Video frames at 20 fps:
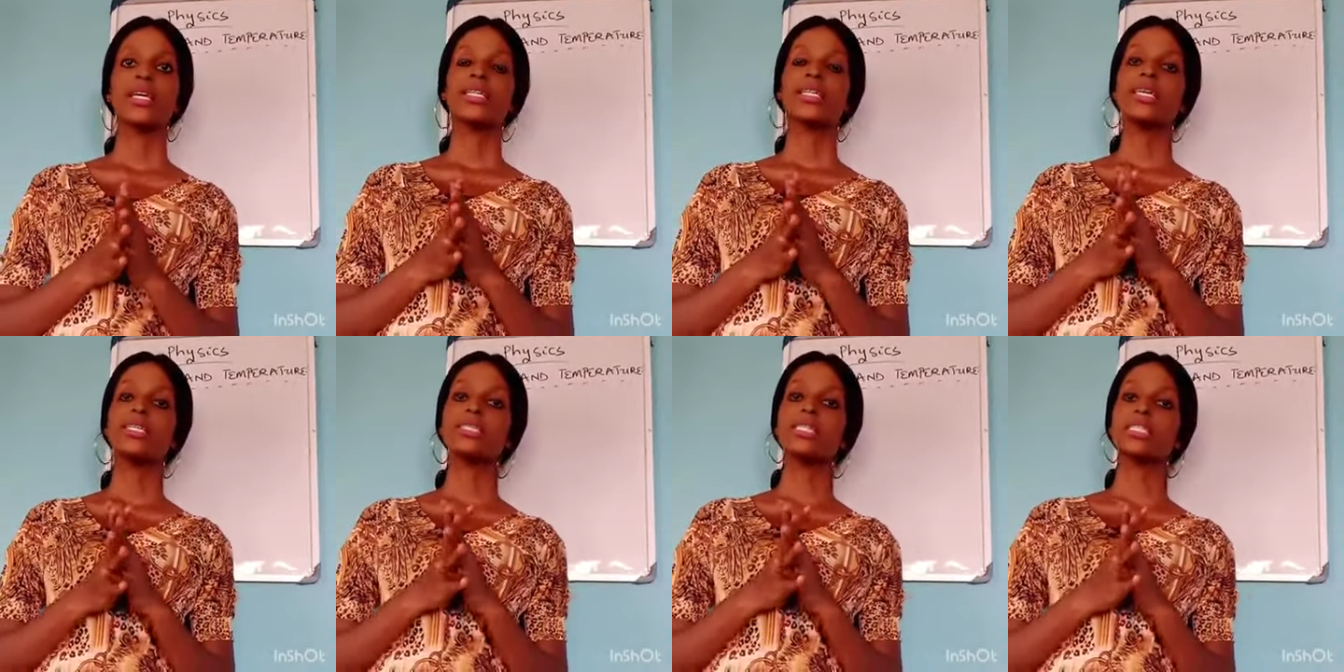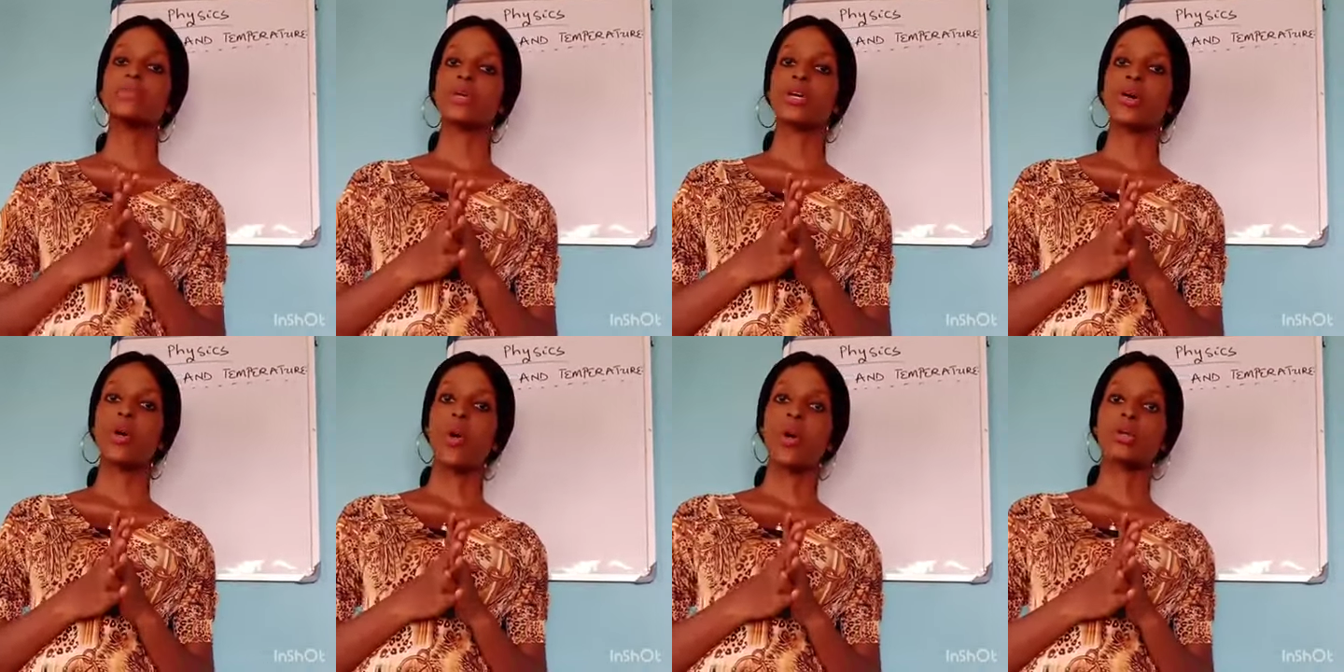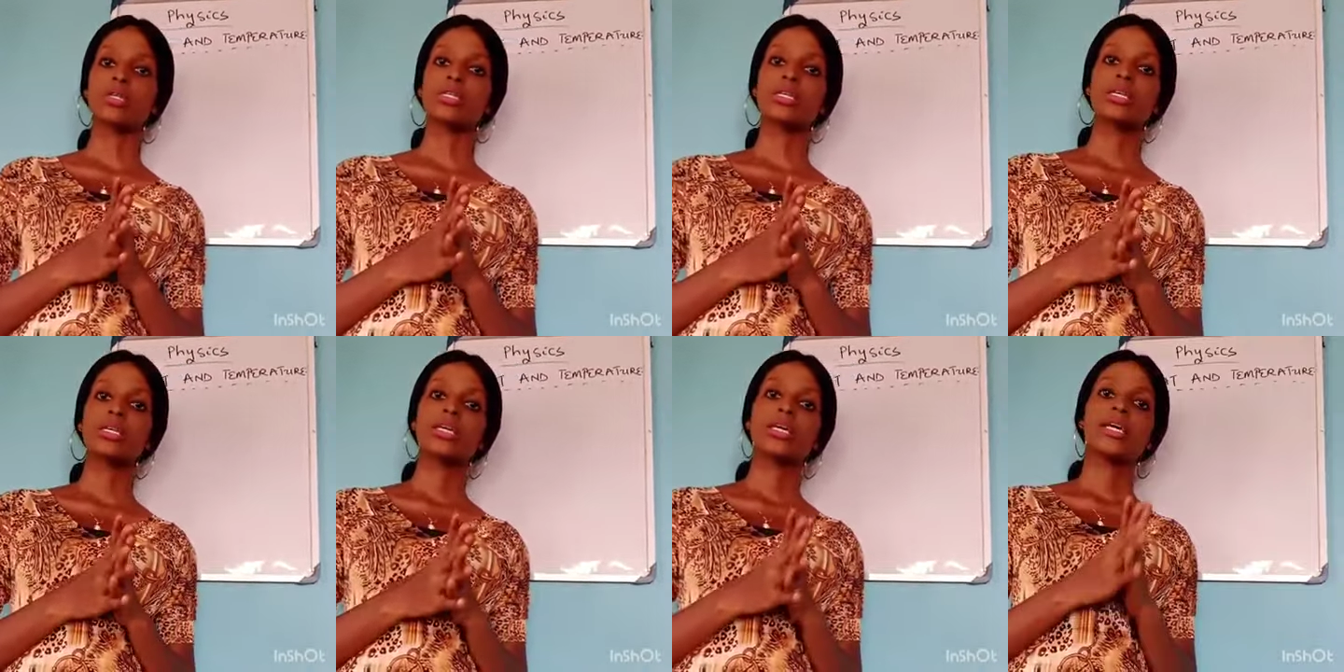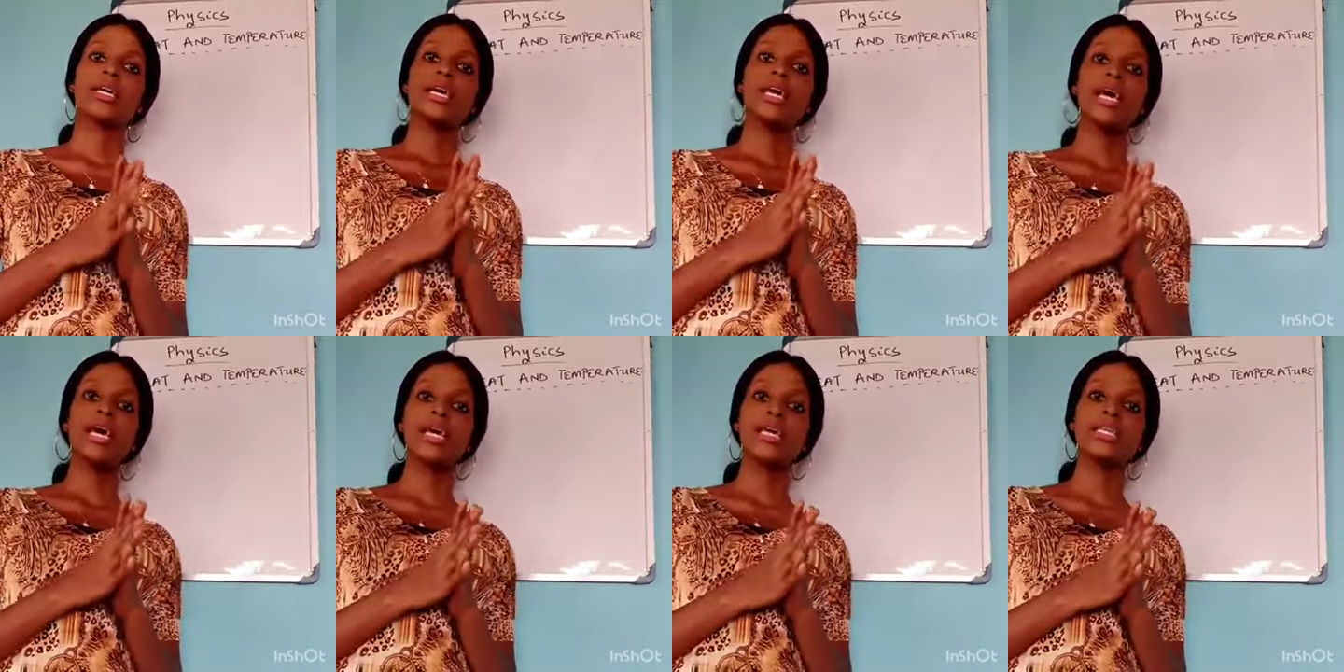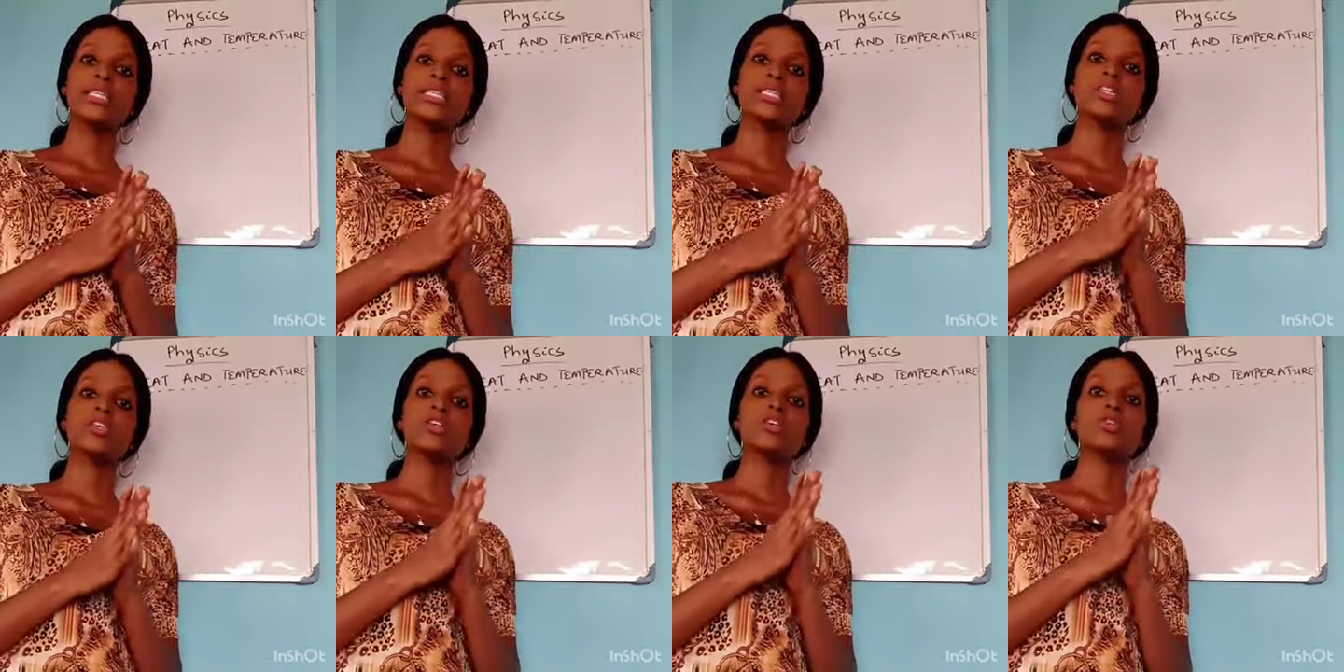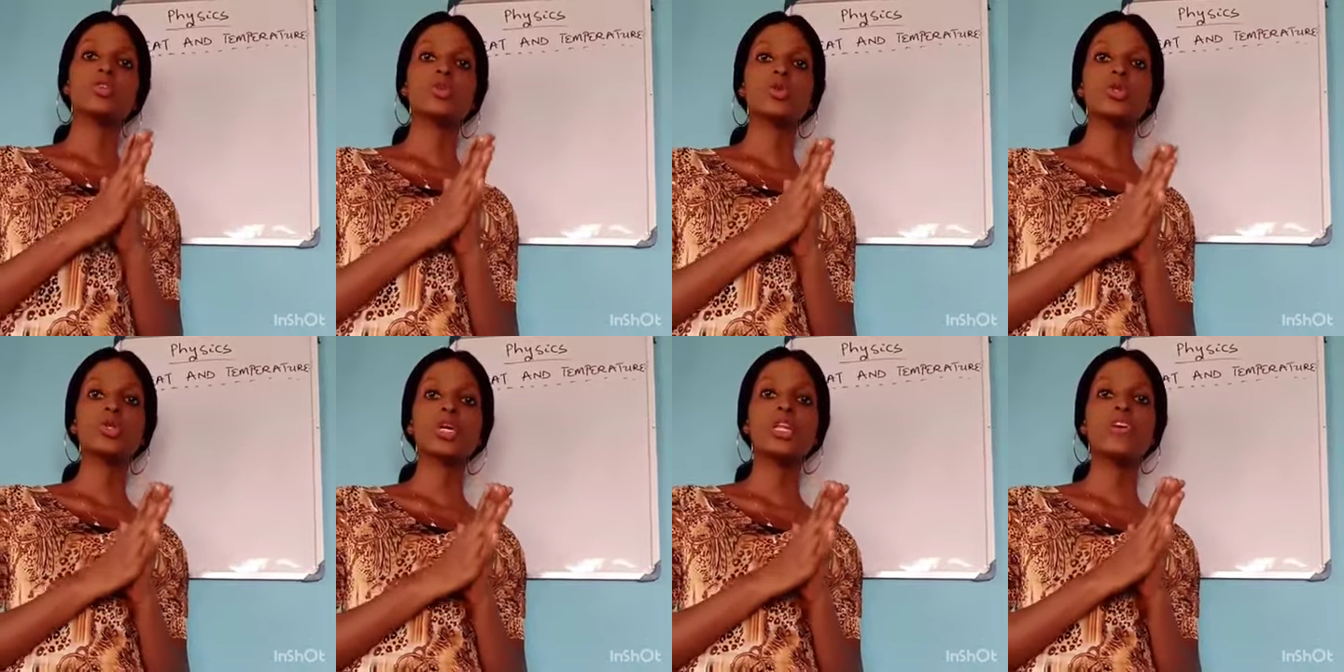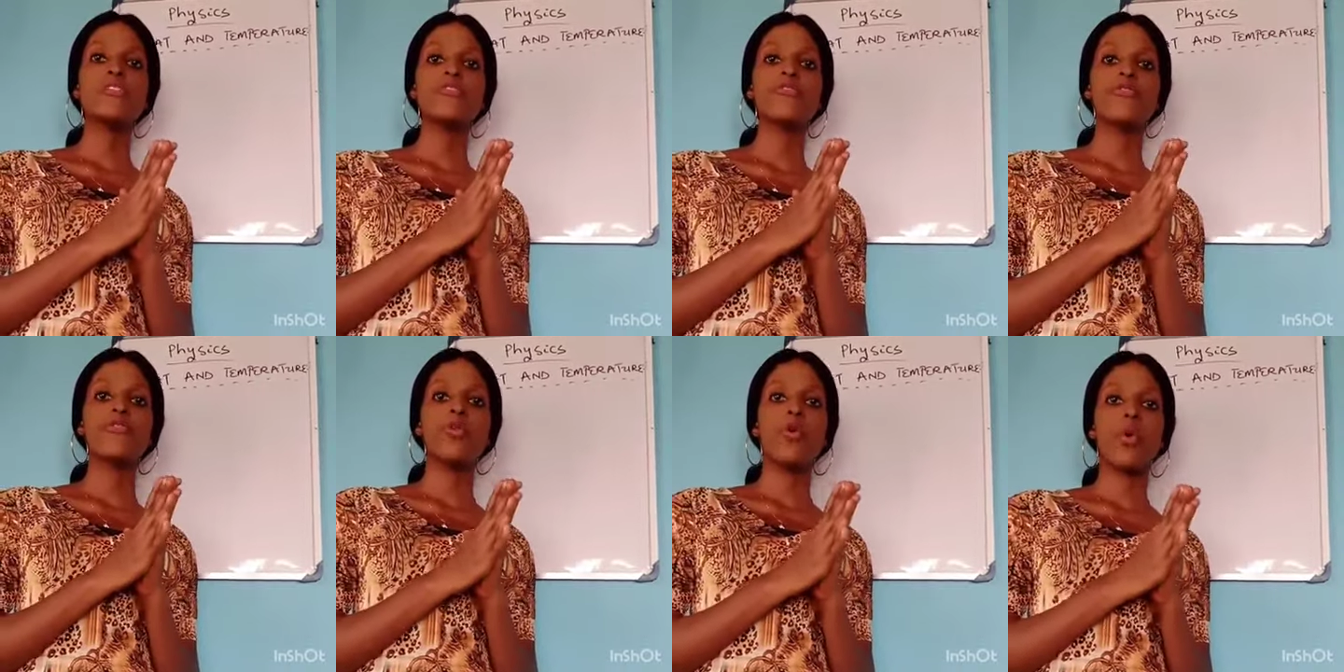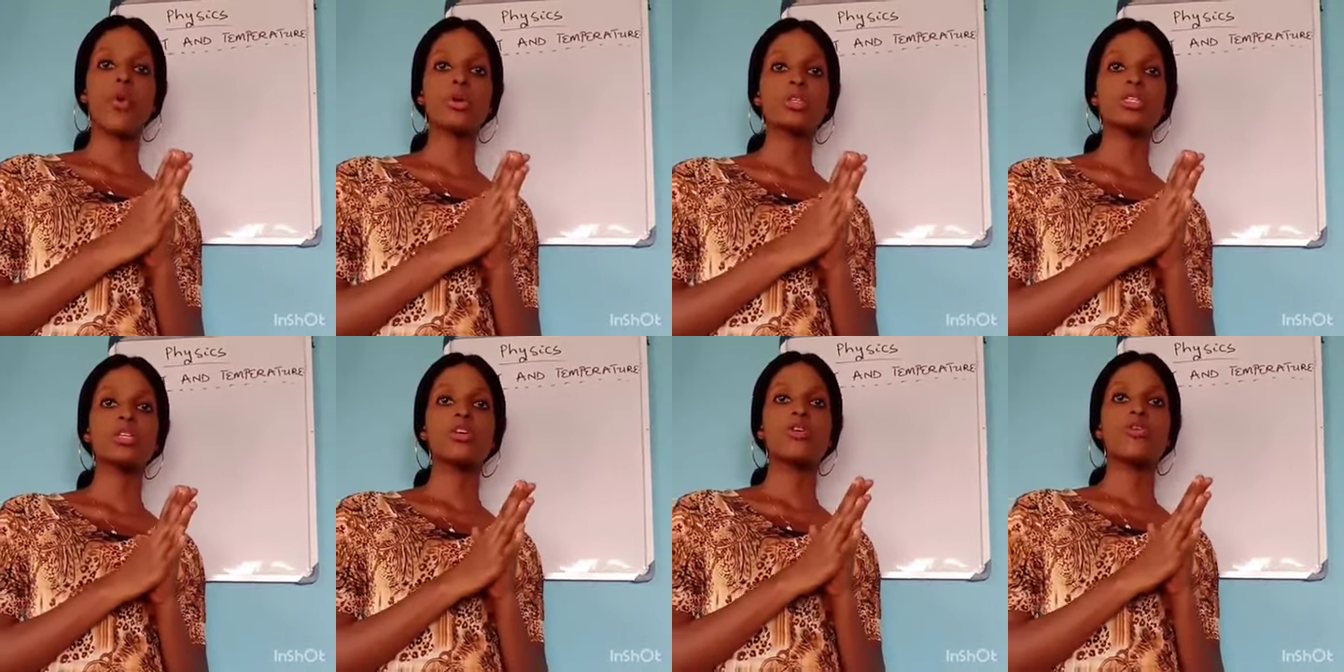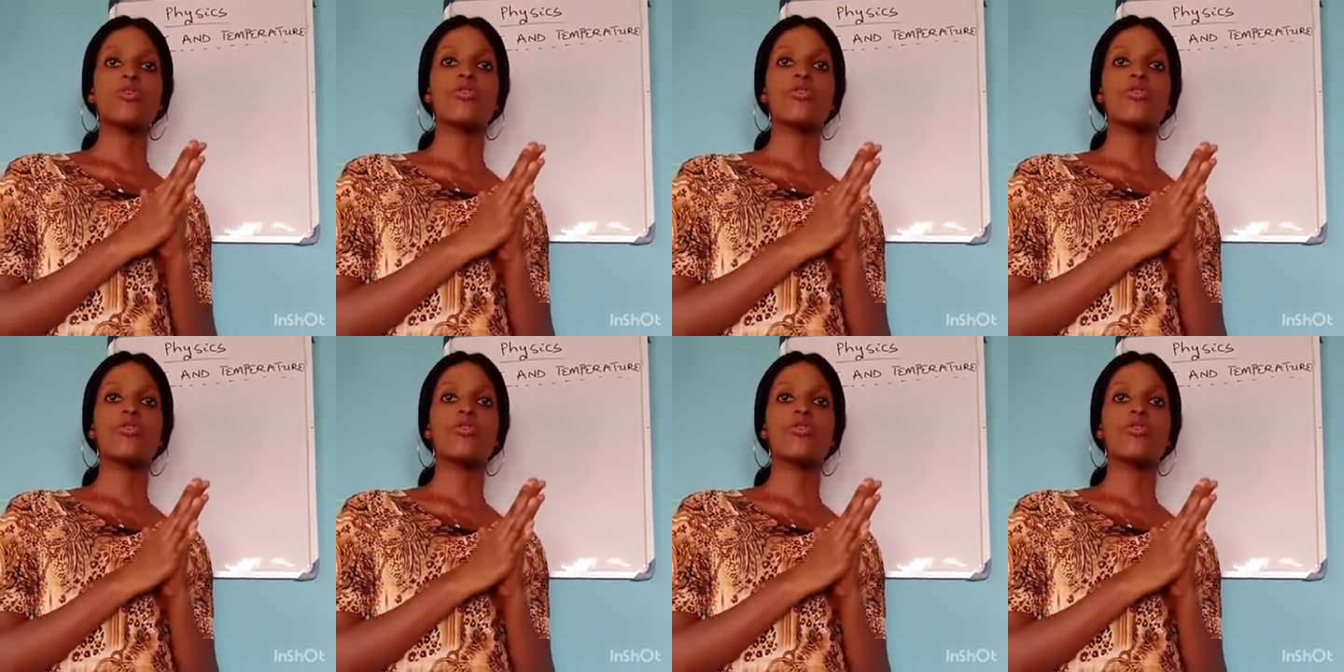This is because heat usually flows